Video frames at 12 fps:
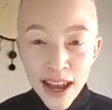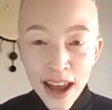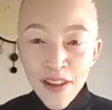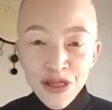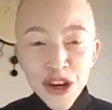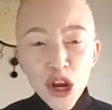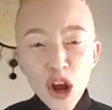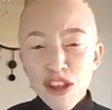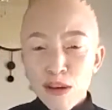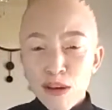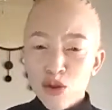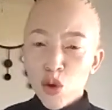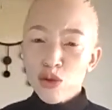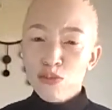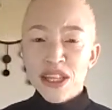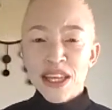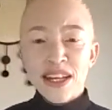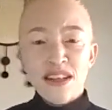and 3 of them told
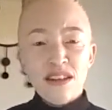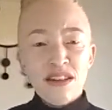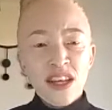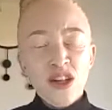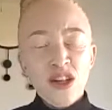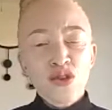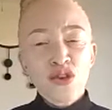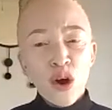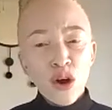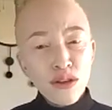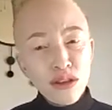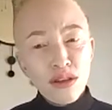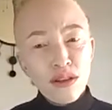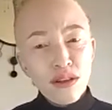me that they do not